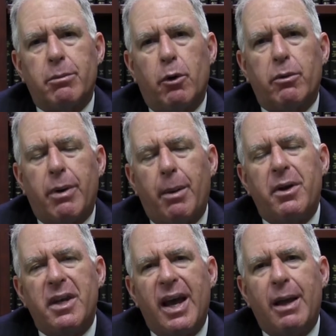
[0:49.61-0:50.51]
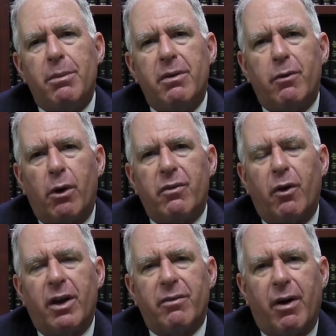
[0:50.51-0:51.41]
have both mom and dad been very,
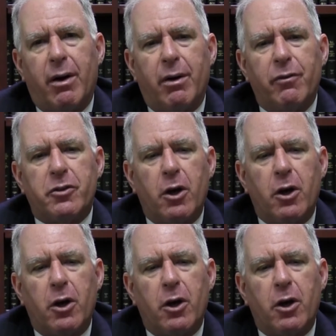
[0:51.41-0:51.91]
very involved?